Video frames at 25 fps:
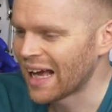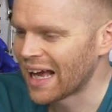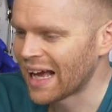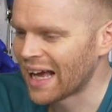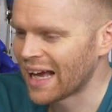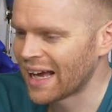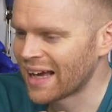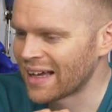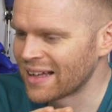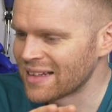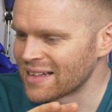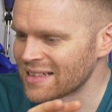
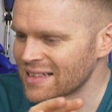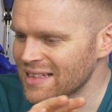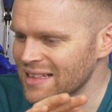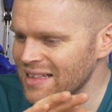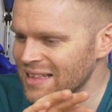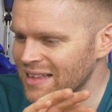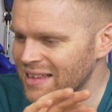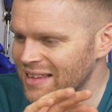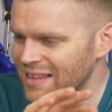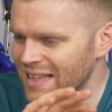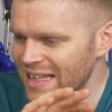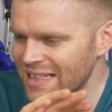And
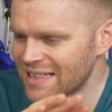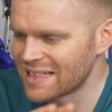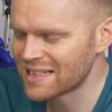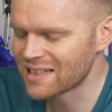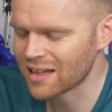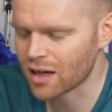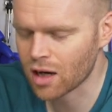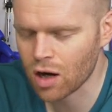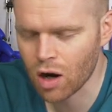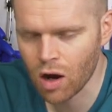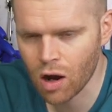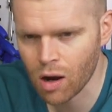this is
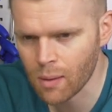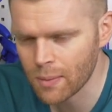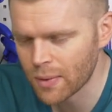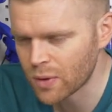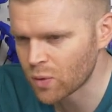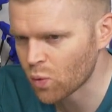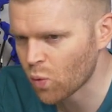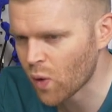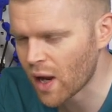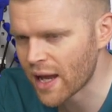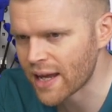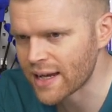a
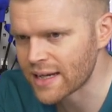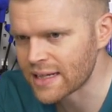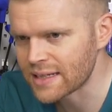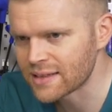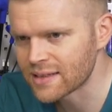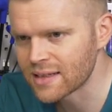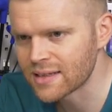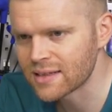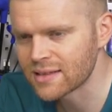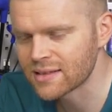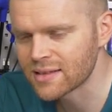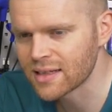common way
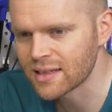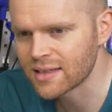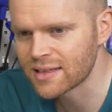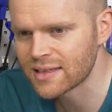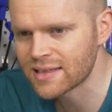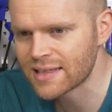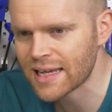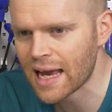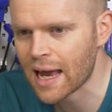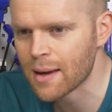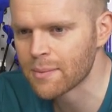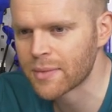to
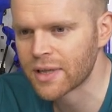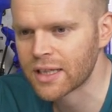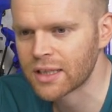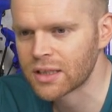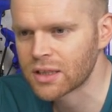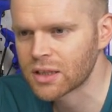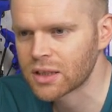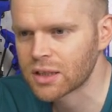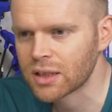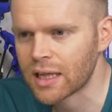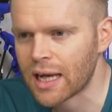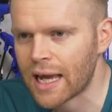
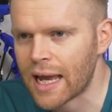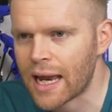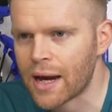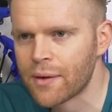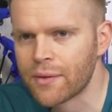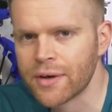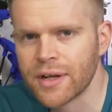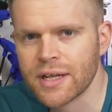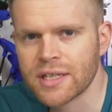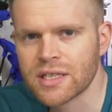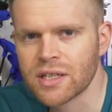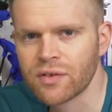damage
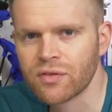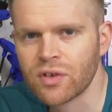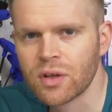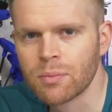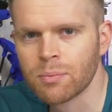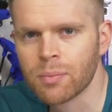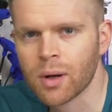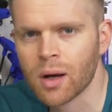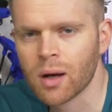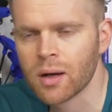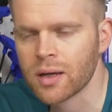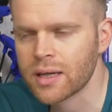areas of
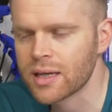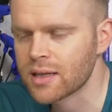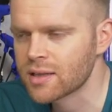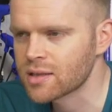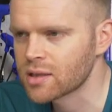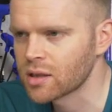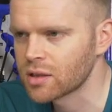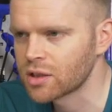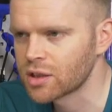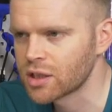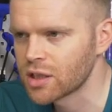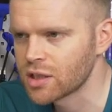your bike,
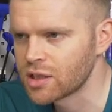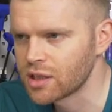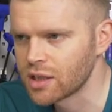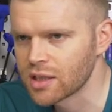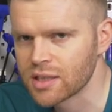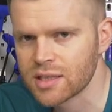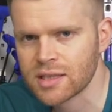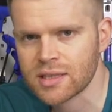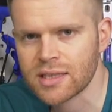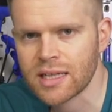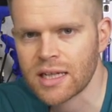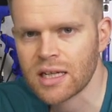such as
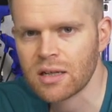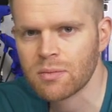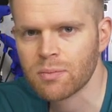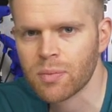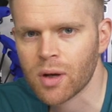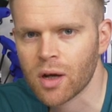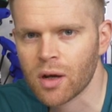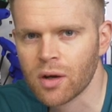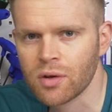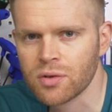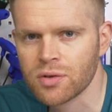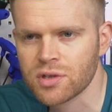your seat
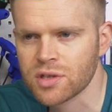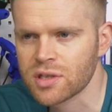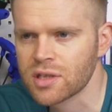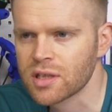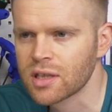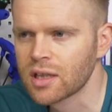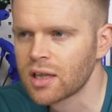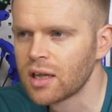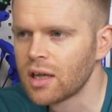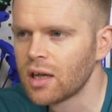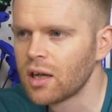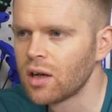
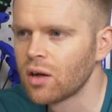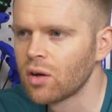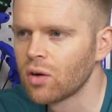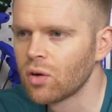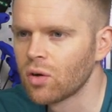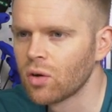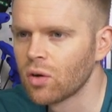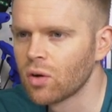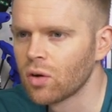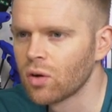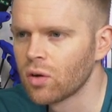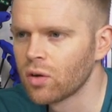post
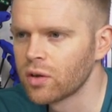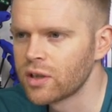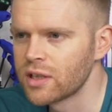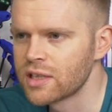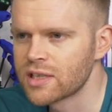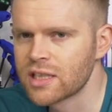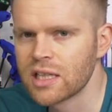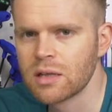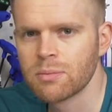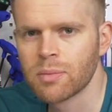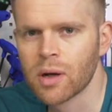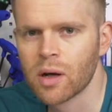or your
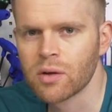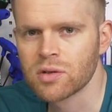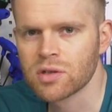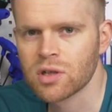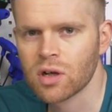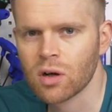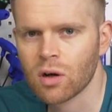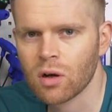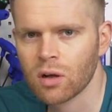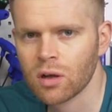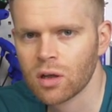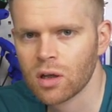seat
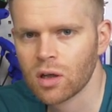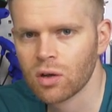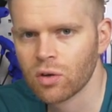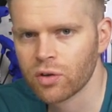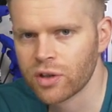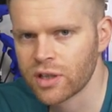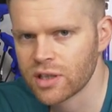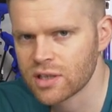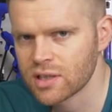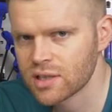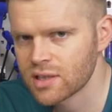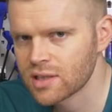post collar
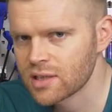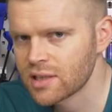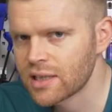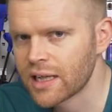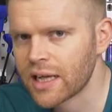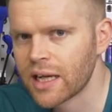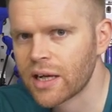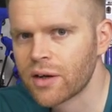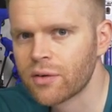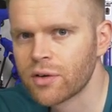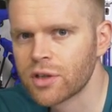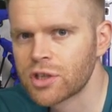or your
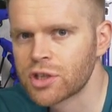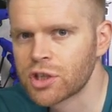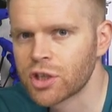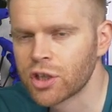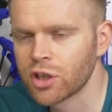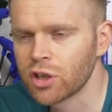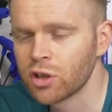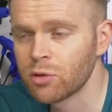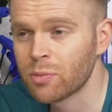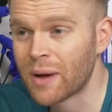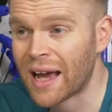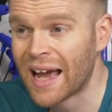steerer
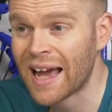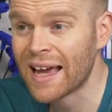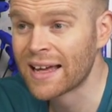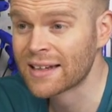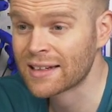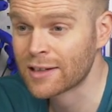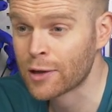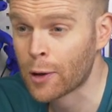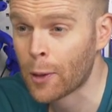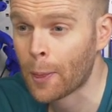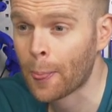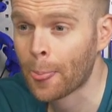tube,
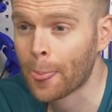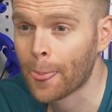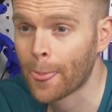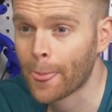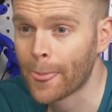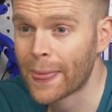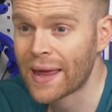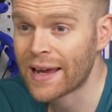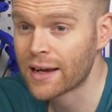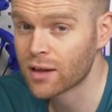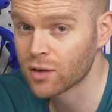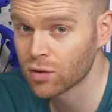and
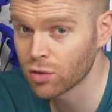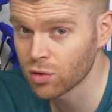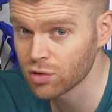it can